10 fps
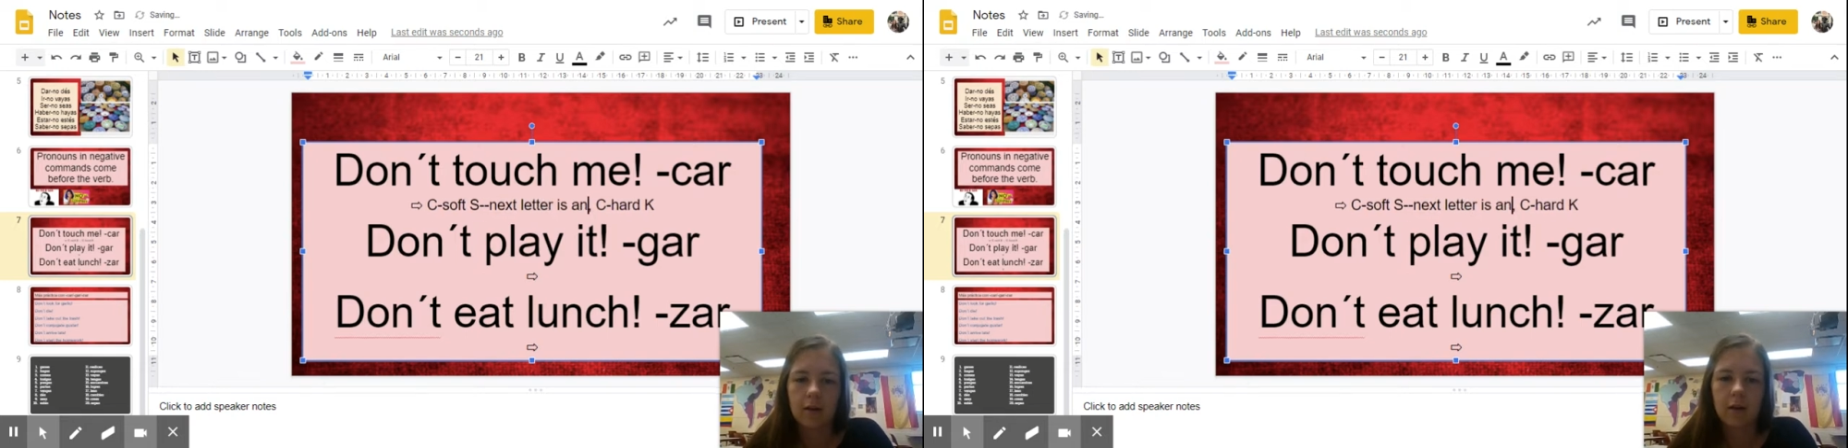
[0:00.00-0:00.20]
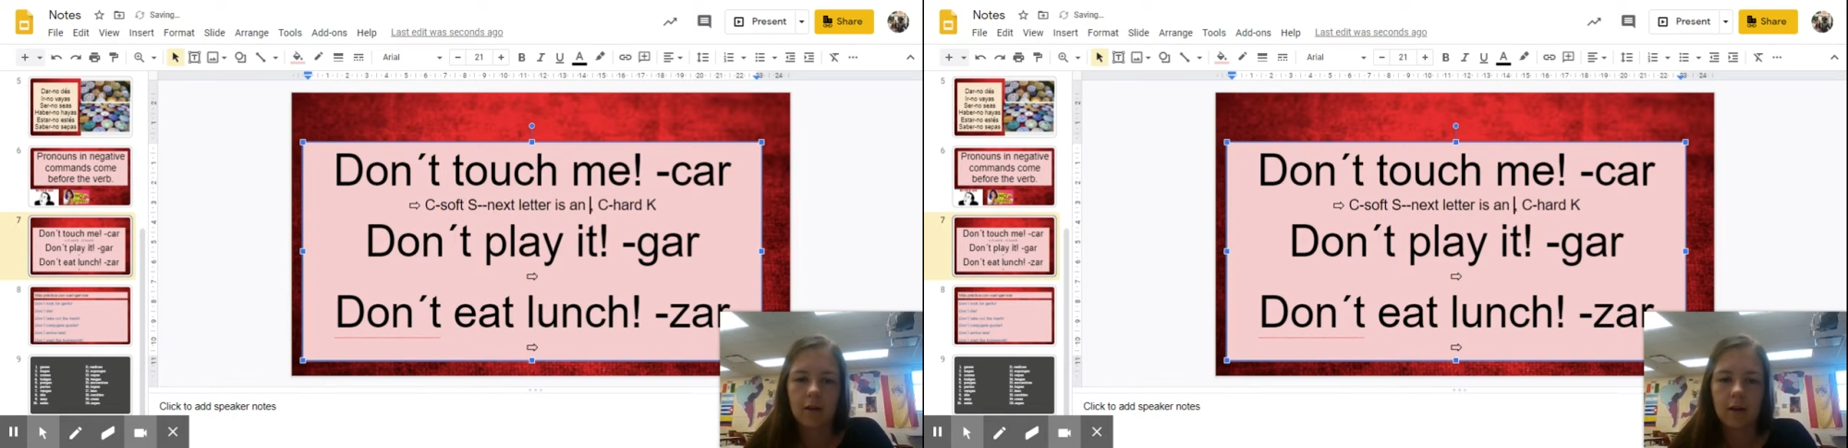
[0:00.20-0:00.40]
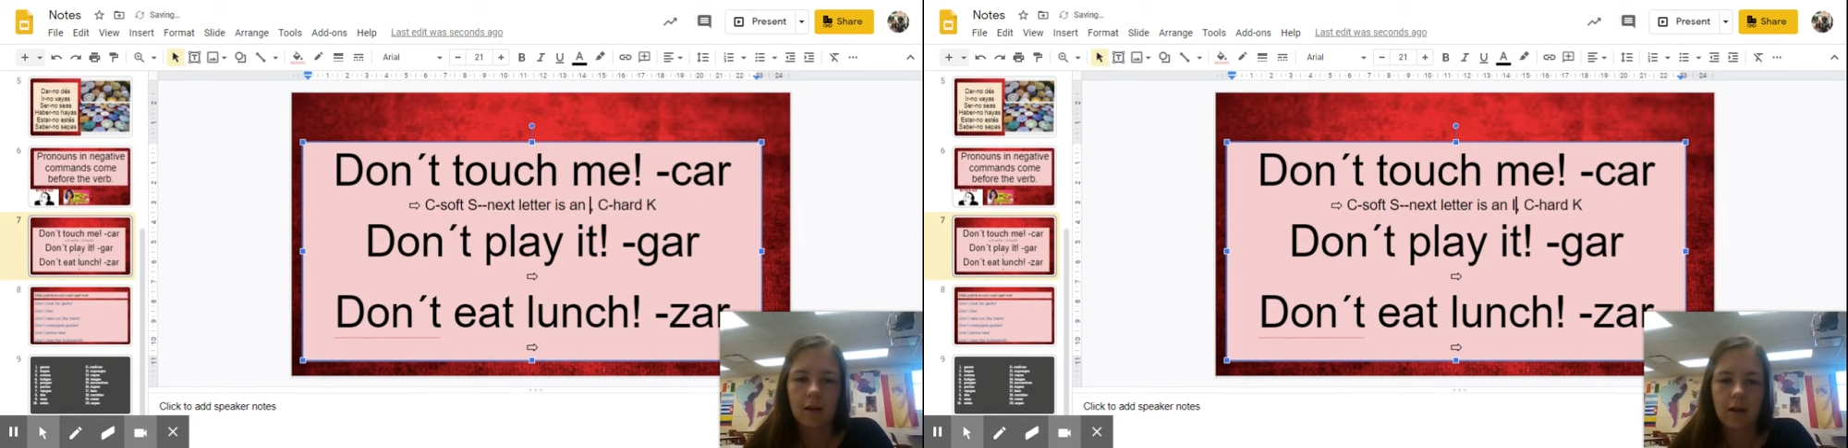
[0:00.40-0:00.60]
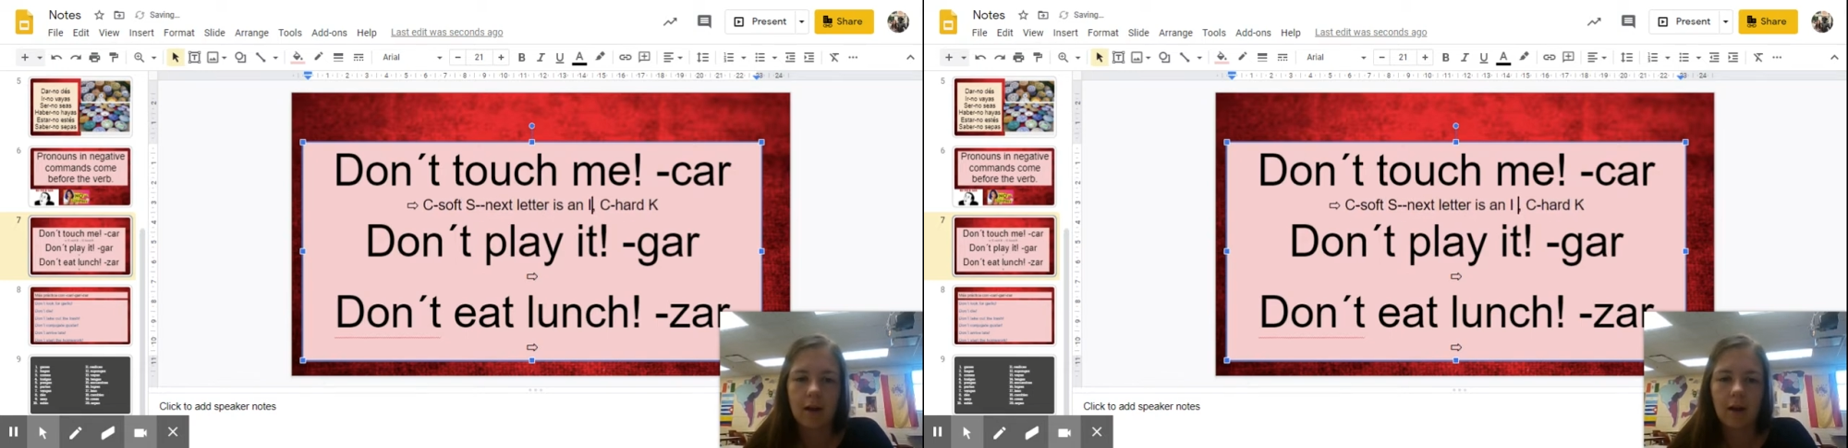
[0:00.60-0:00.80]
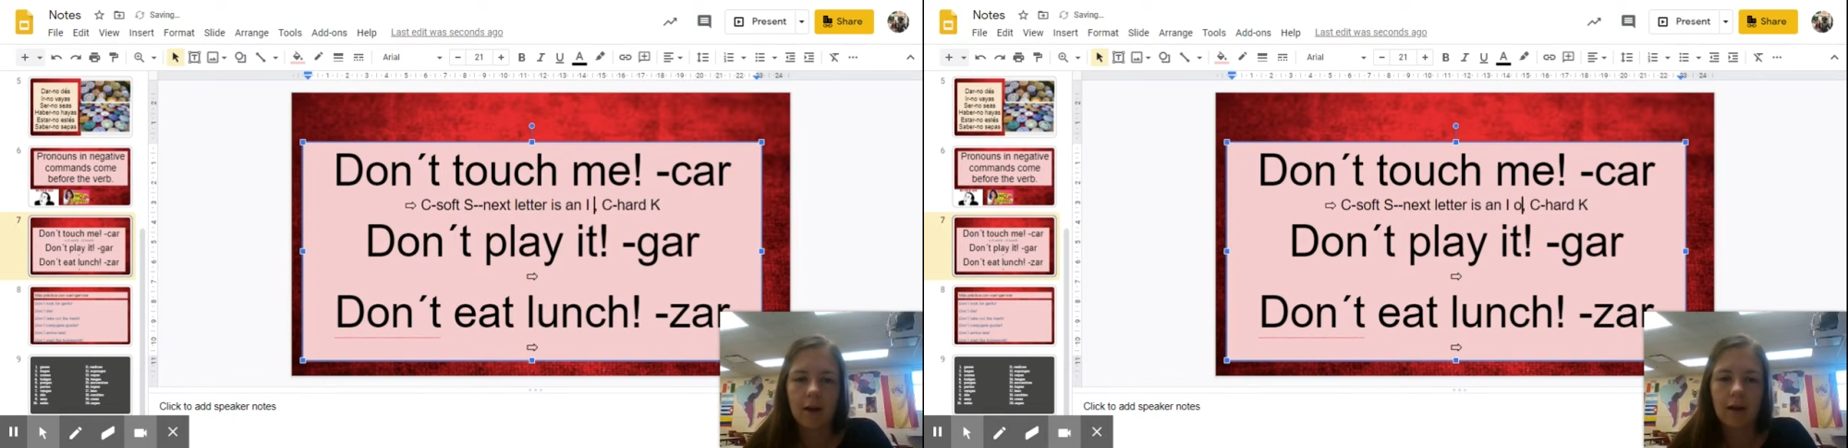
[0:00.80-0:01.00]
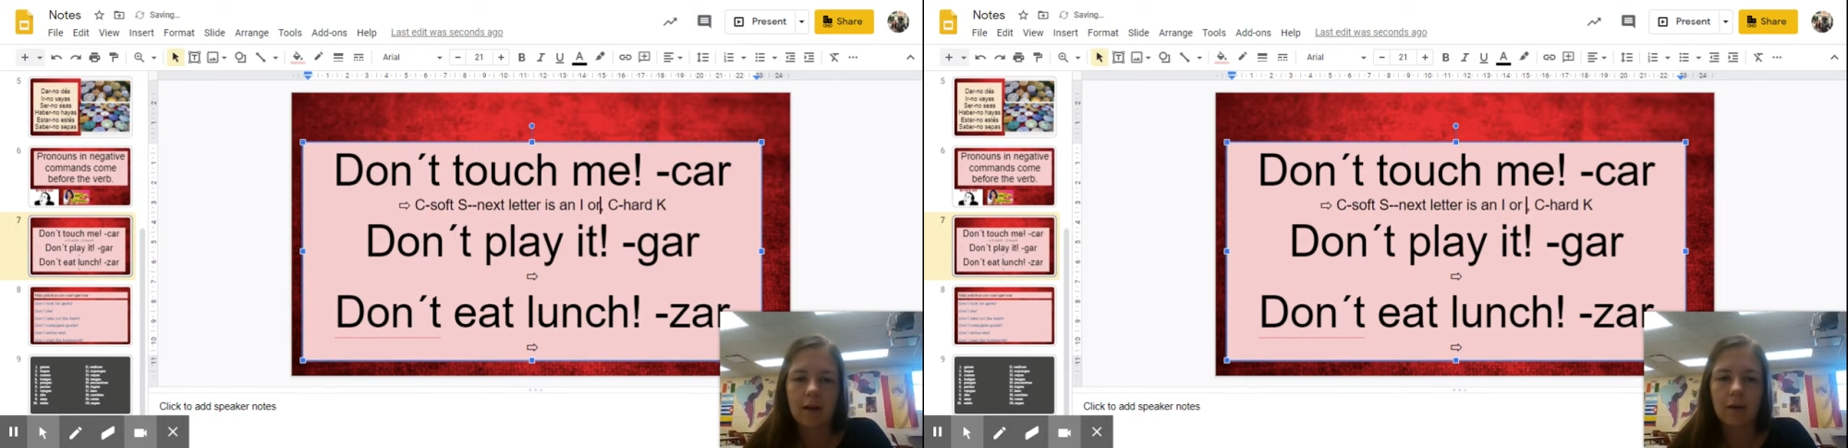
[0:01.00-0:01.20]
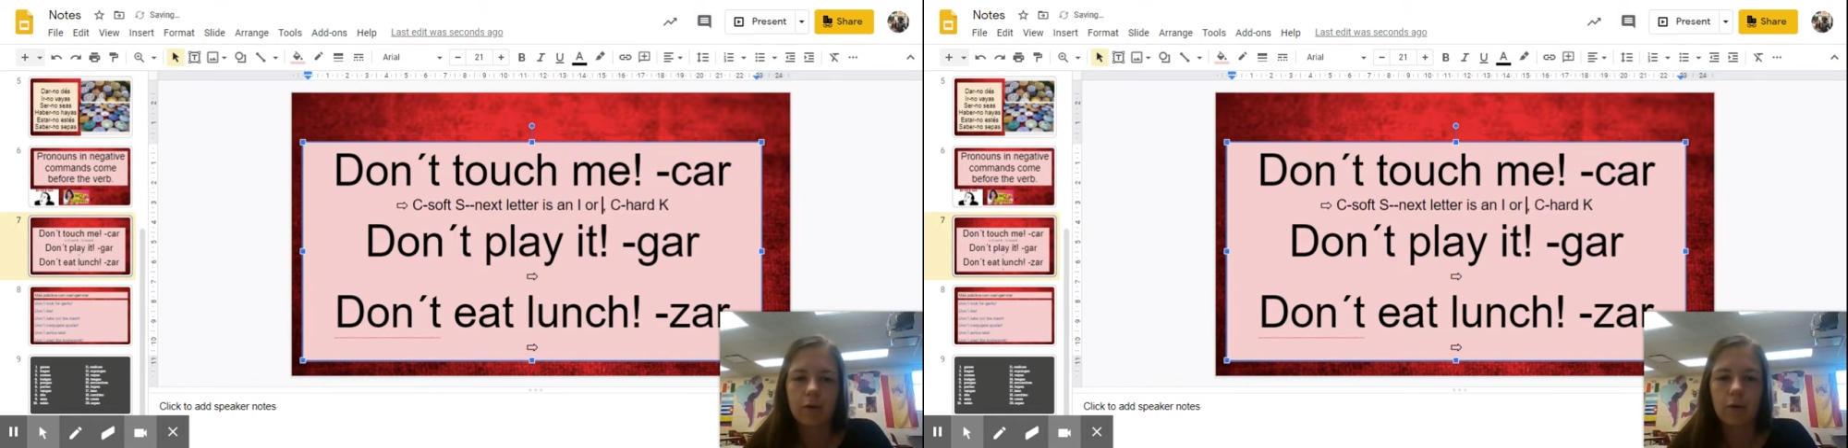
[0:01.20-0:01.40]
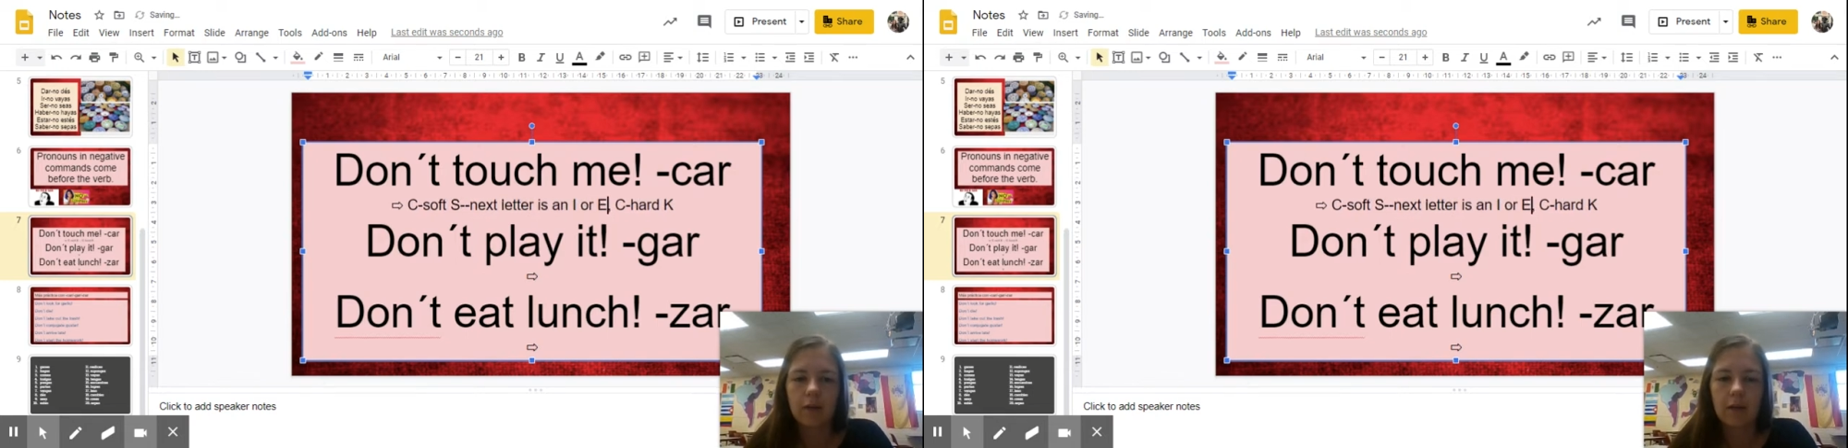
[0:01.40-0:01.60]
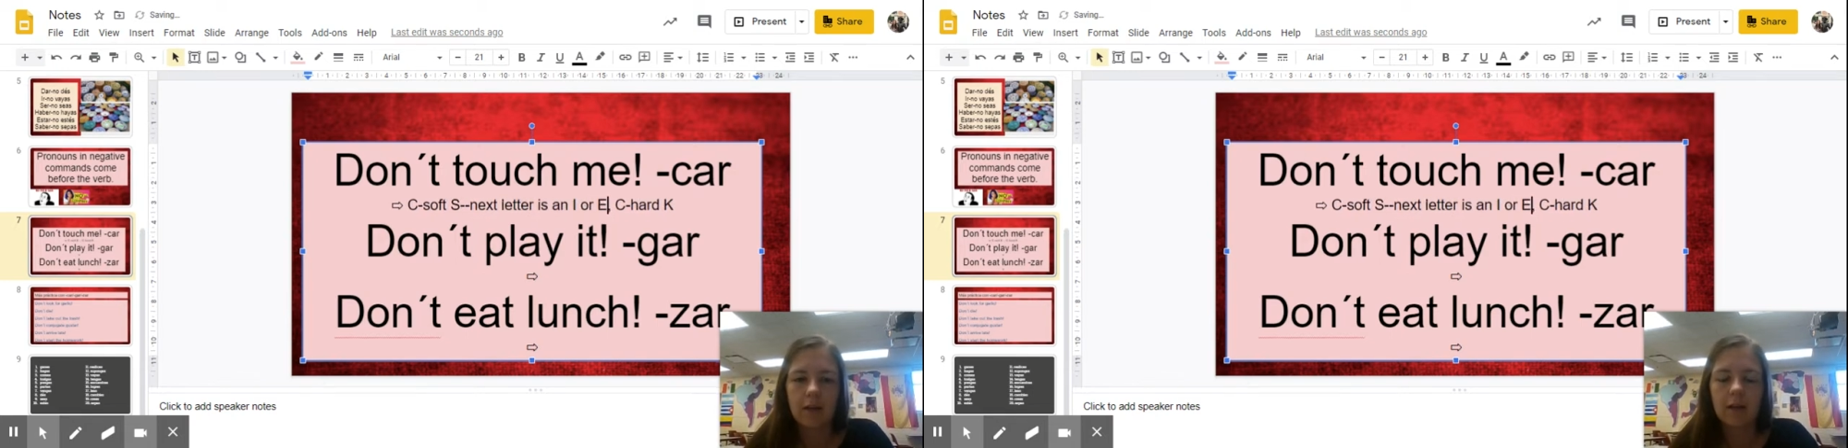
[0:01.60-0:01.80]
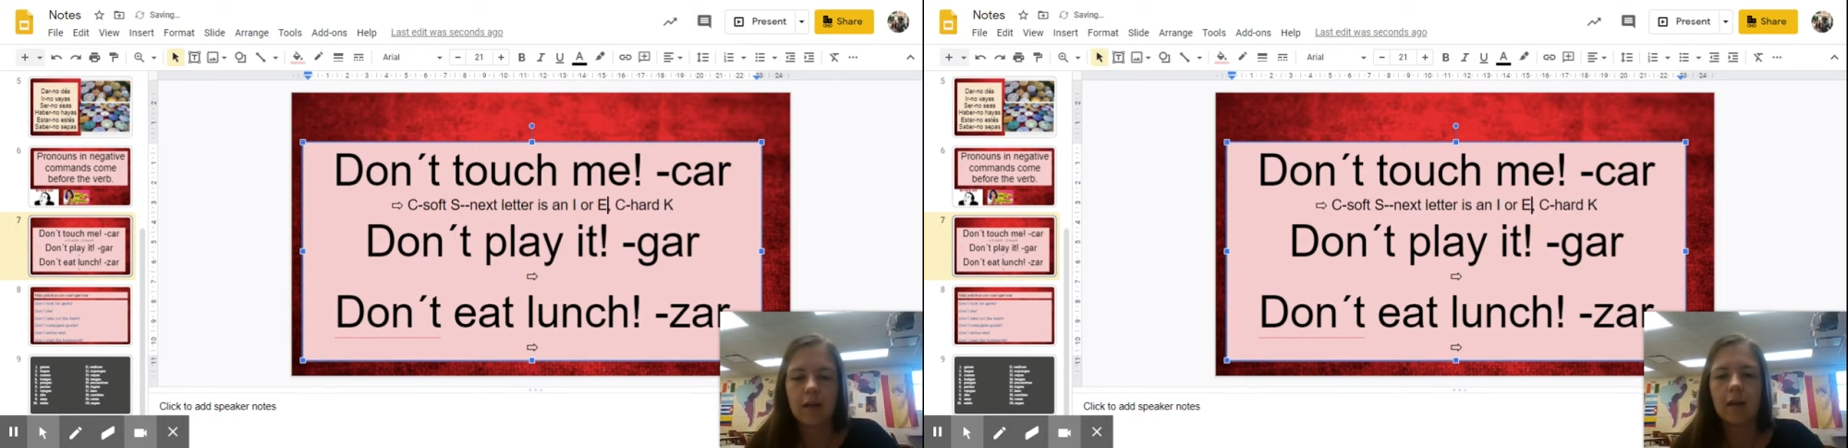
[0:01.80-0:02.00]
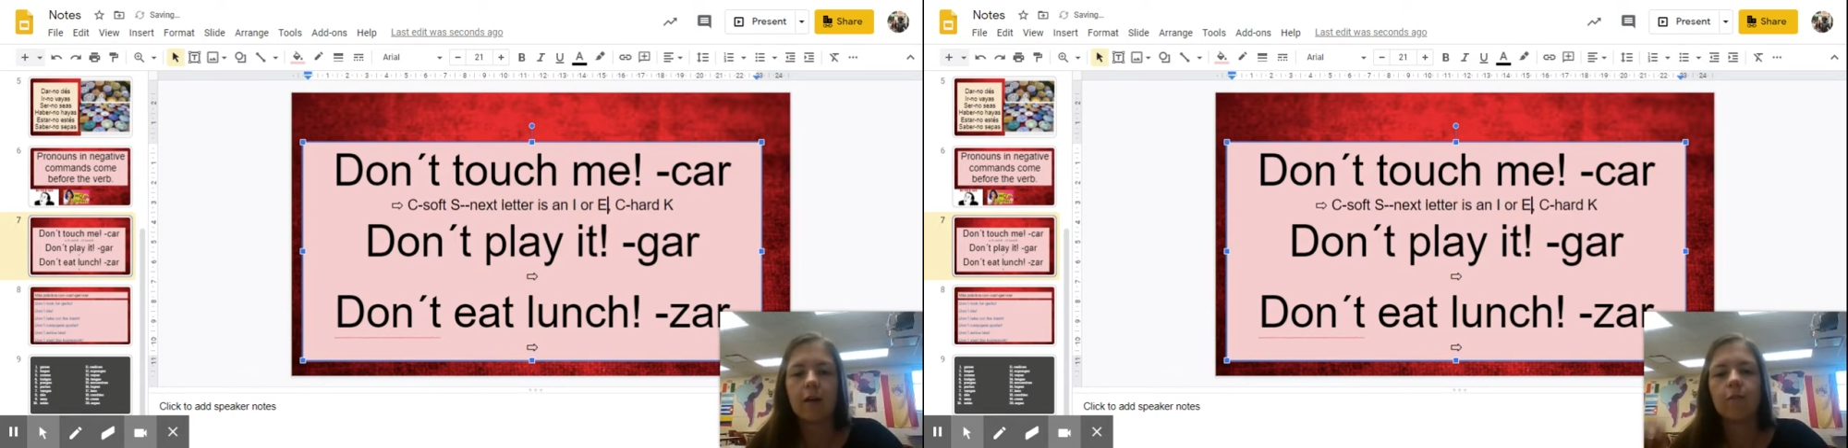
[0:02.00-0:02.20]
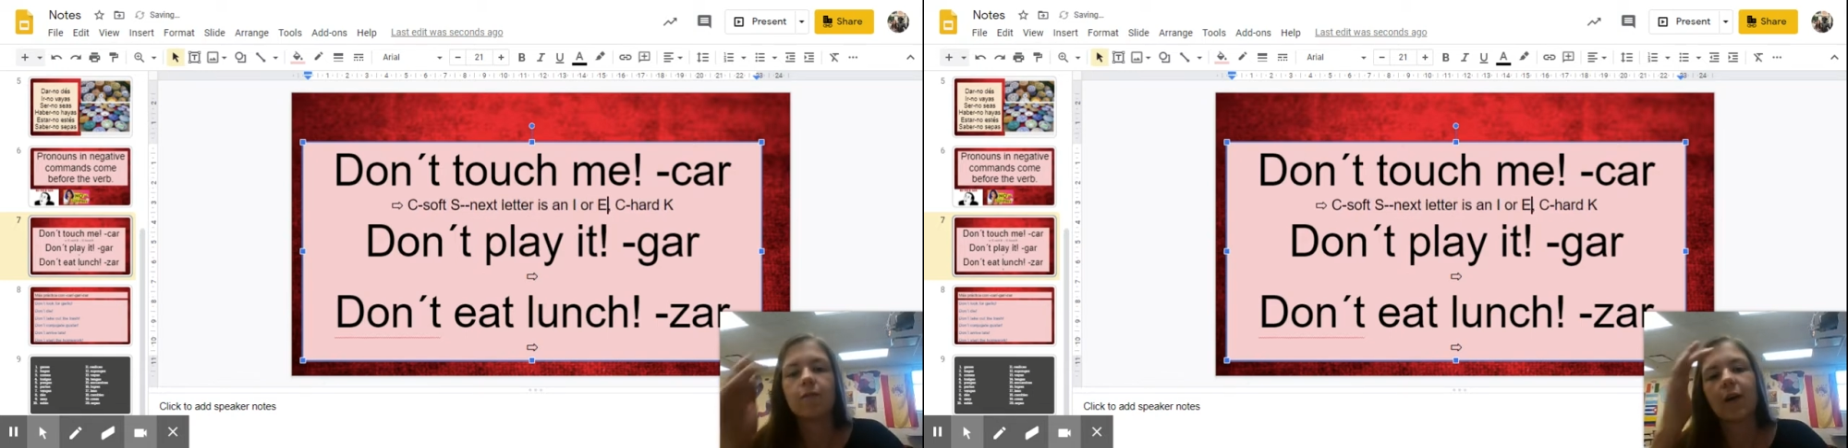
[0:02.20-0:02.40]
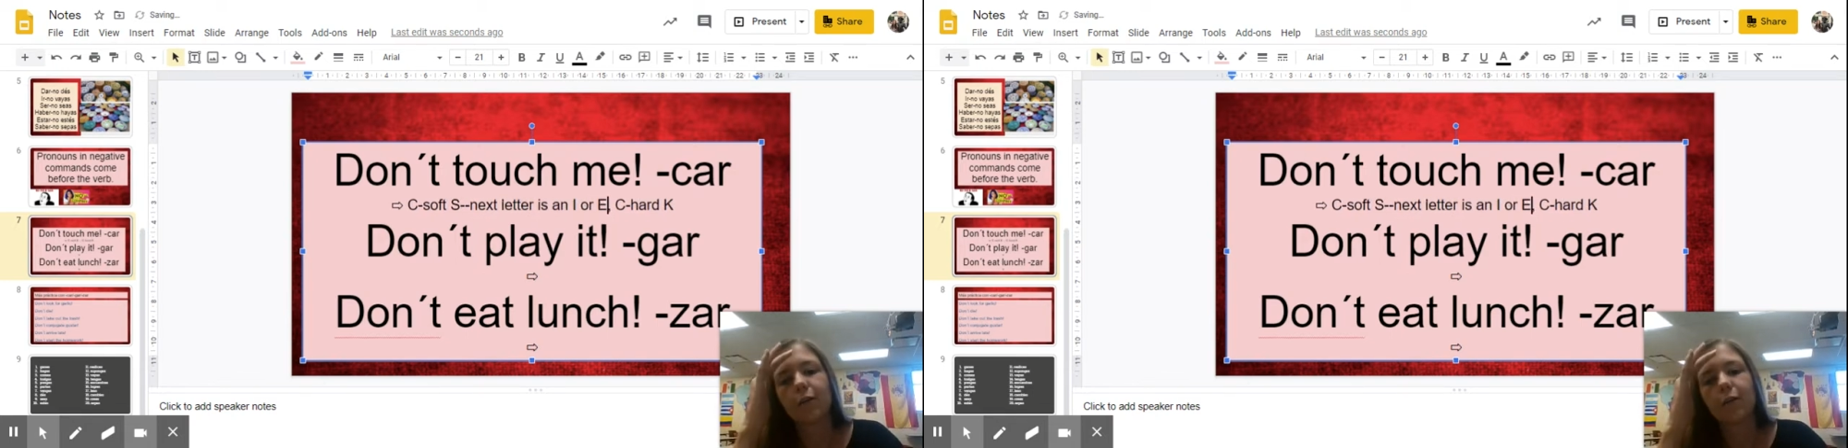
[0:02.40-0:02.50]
is an I or E,